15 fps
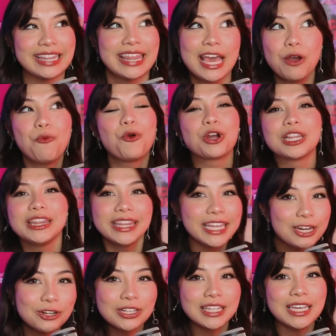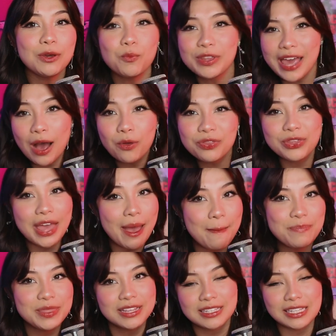They were literally, without
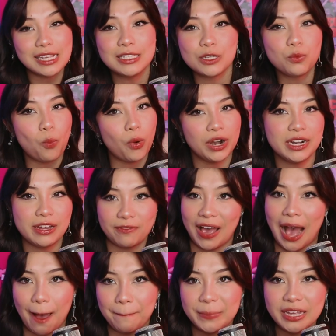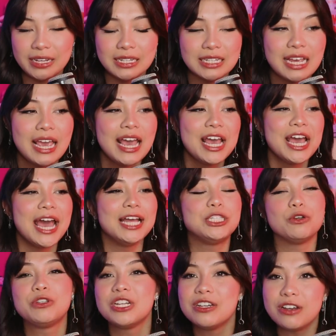them, the season wouldn't have happened. And
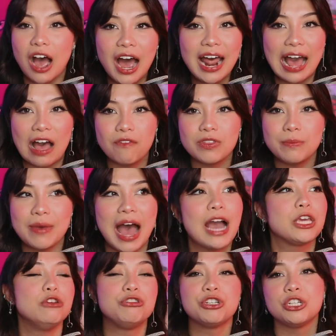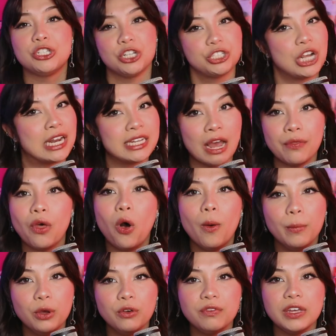so to not have them back, you should have just shut down the whole
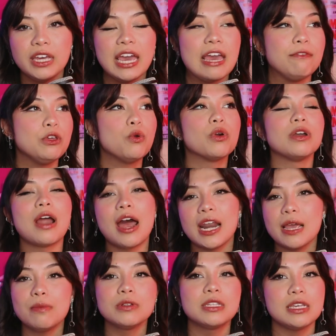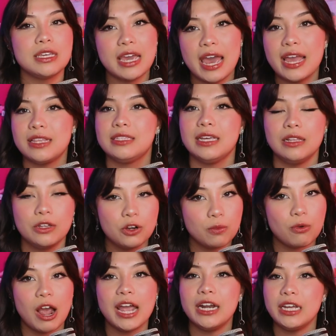movie. If you were not able to get Dylan
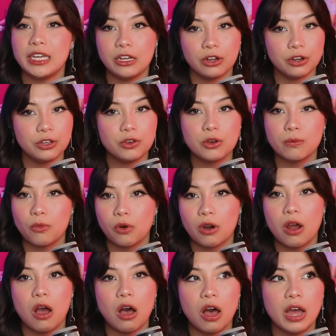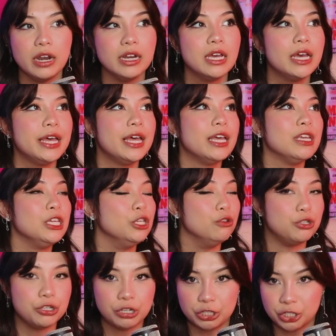O'Brien and Kira Yukimura on,
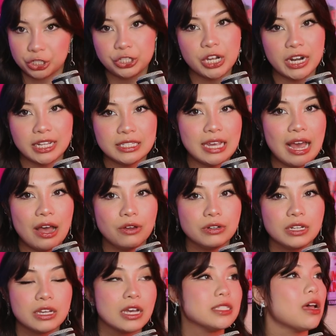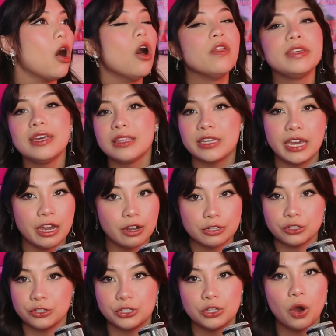you should have just shut it down. Because all the other
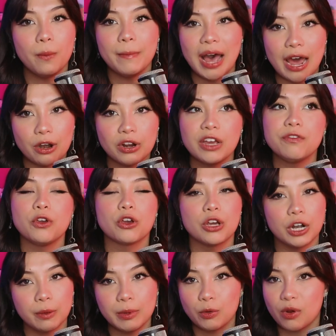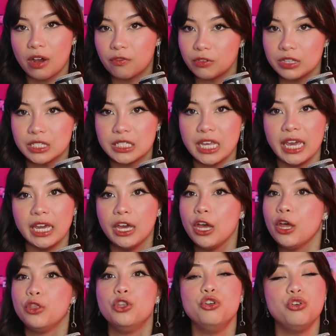characters don't matter if you're going to be referencing
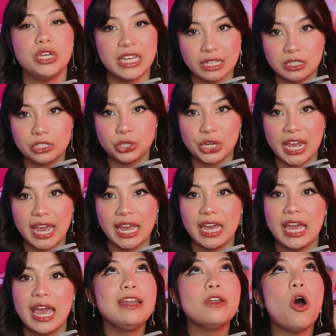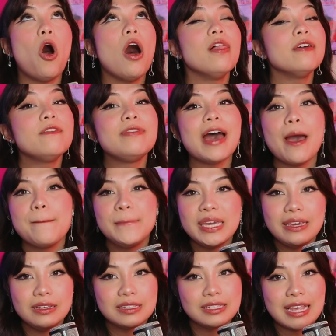the Nugitsune. And all of that
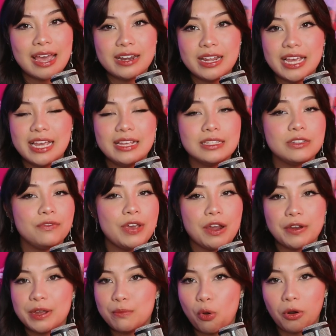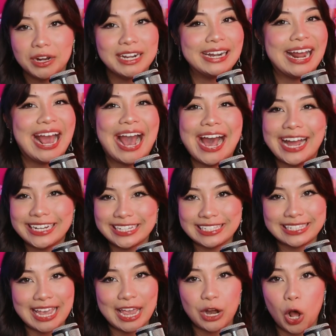being said is very important, and I had to
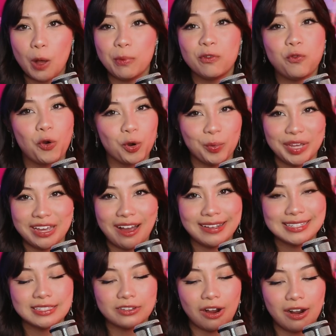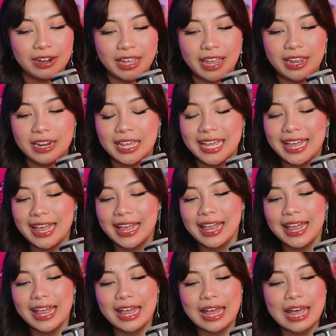say it all before we got started.
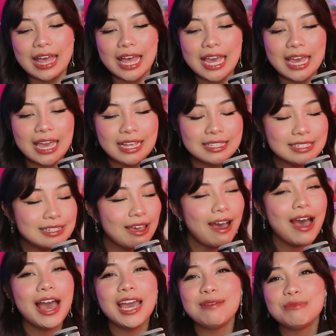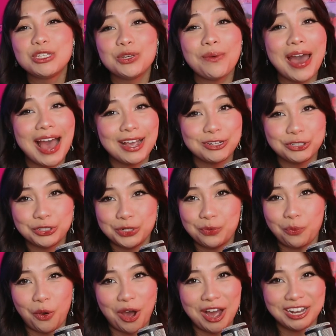It's time to actually
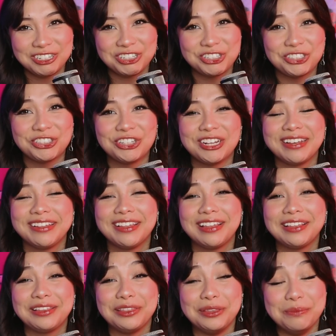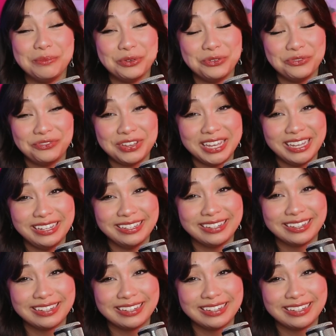watch the movie.